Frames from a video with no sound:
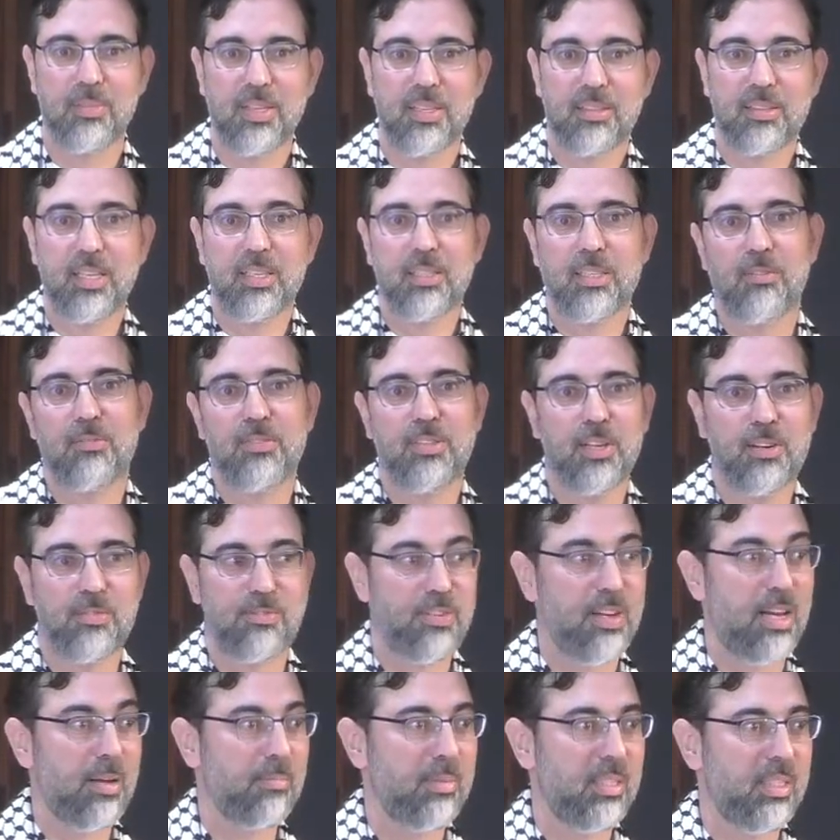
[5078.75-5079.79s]
They love their
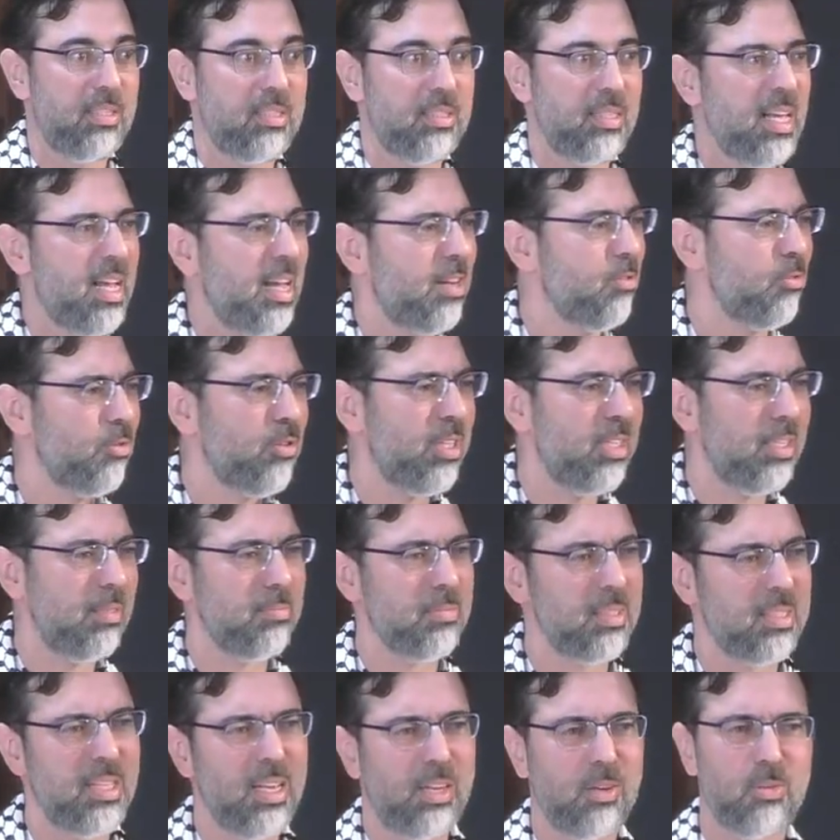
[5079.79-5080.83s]
families. They had
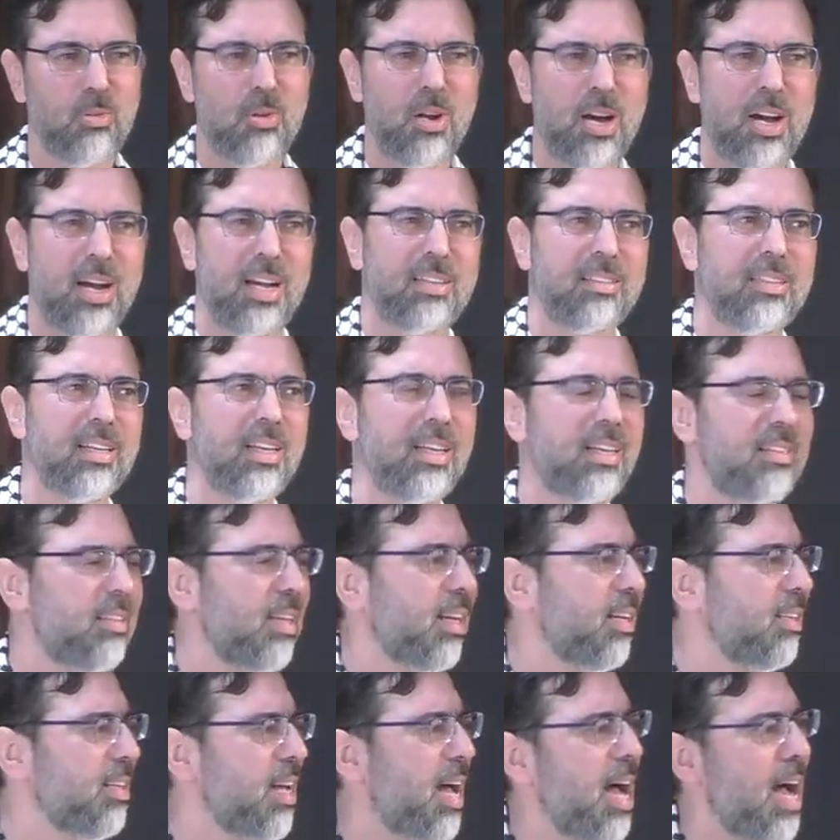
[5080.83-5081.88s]
dreams. They cried. They
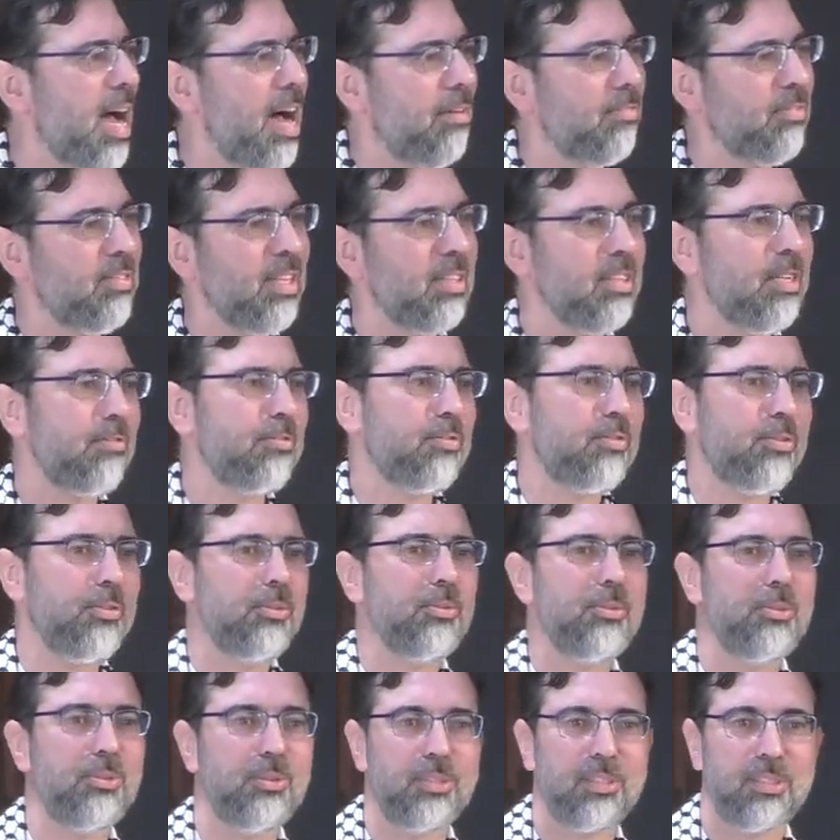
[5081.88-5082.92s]
laughed. They loved
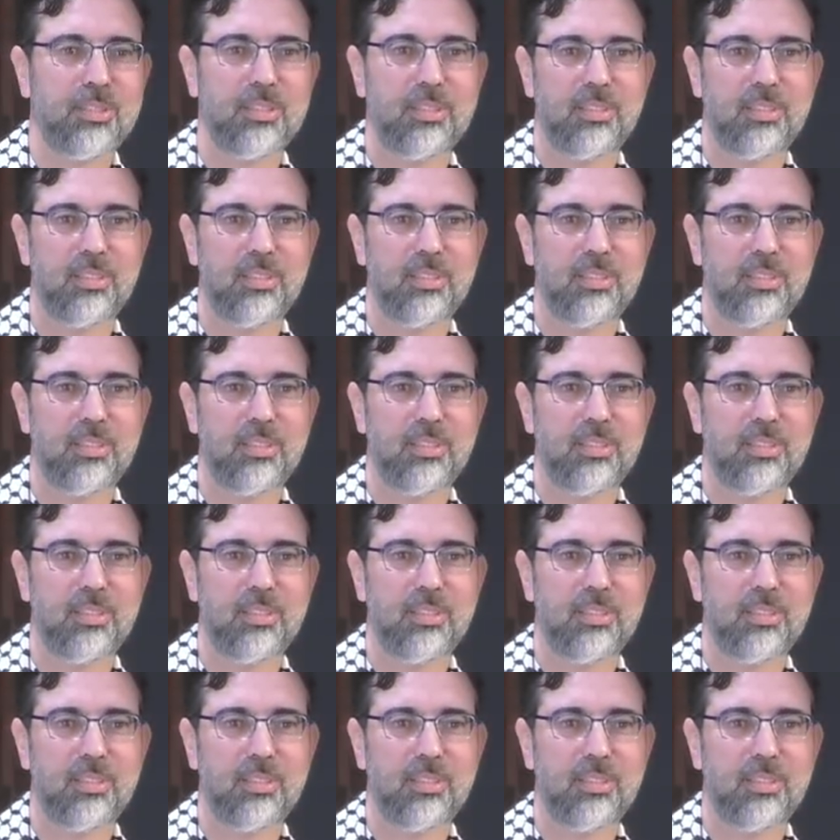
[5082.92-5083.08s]
food.